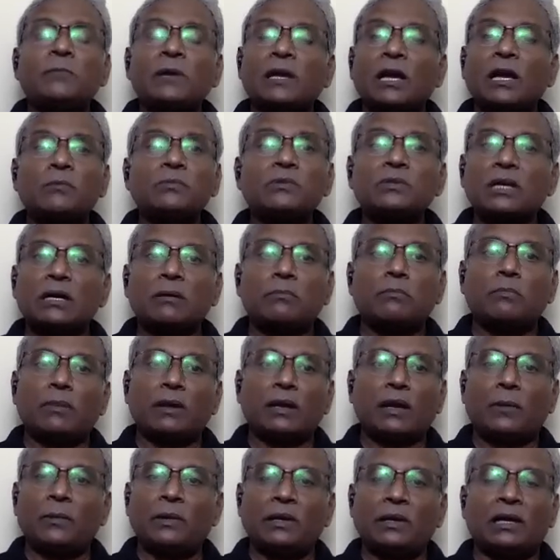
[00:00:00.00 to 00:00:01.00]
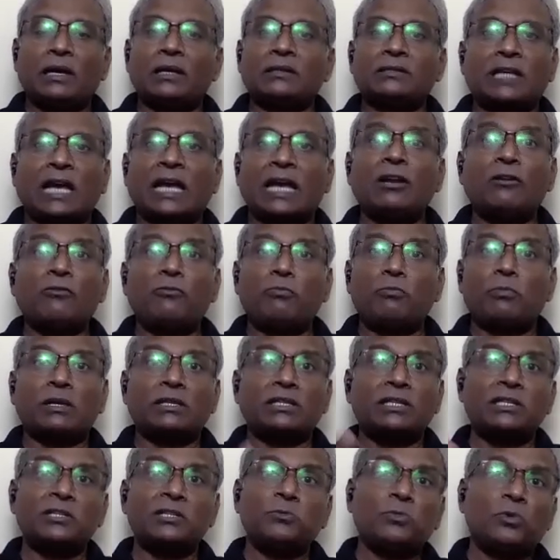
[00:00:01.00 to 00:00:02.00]
becomes a sign of
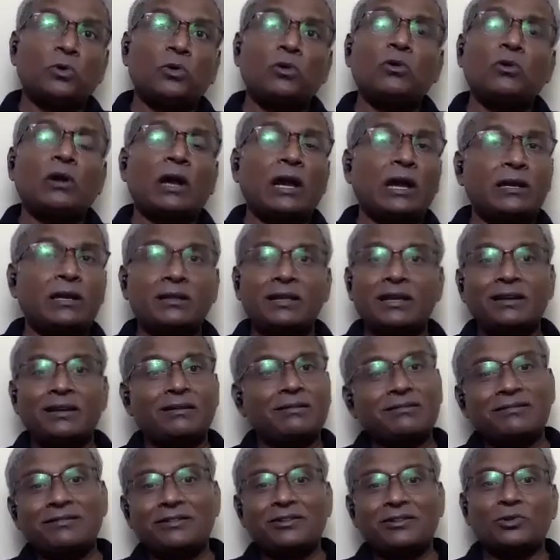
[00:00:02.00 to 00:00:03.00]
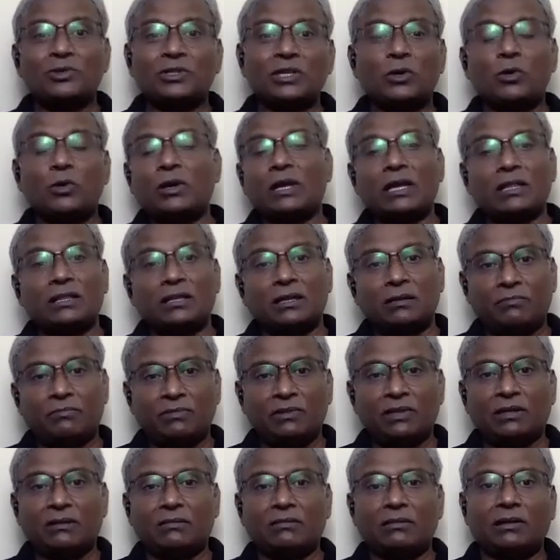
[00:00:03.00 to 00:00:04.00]
machismo, and then you say, okay,
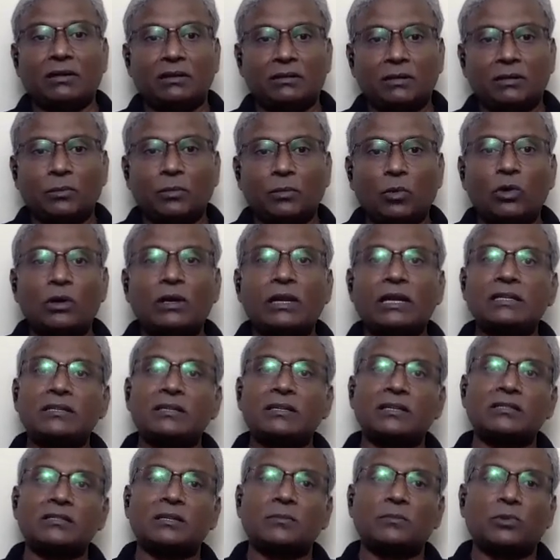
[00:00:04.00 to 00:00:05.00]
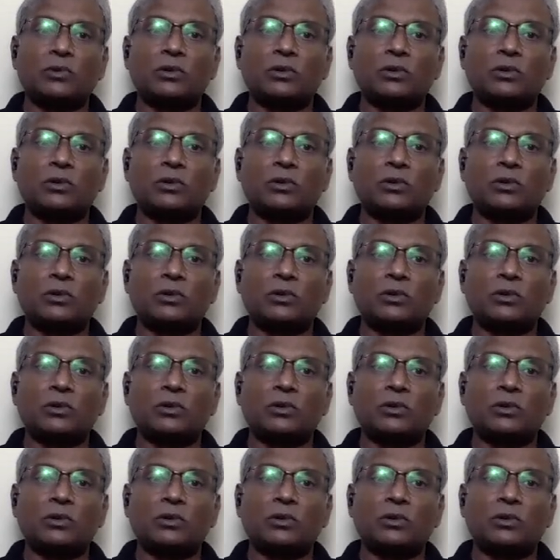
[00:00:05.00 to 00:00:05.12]
the more dangerous the bull